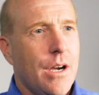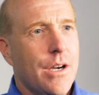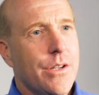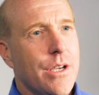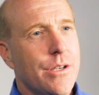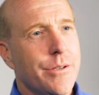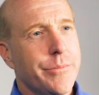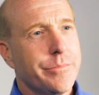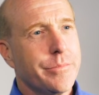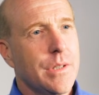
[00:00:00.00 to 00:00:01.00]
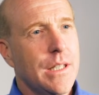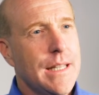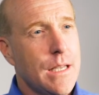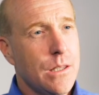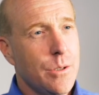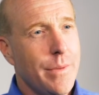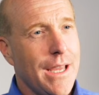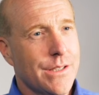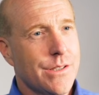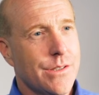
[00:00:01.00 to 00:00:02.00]
Our daughter,
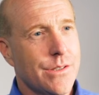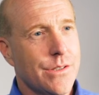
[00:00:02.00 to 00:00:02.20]
Lomax,